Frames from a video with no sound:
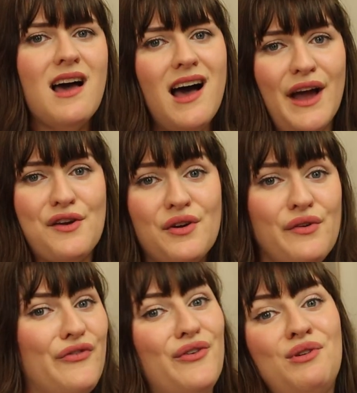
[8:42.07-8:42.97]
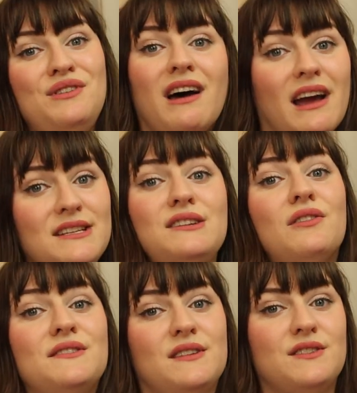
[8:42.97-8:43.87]
I got it for
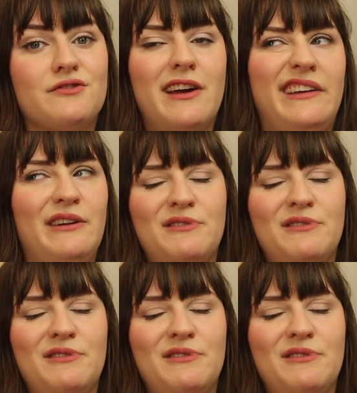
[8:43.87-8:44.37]
$90 Australian,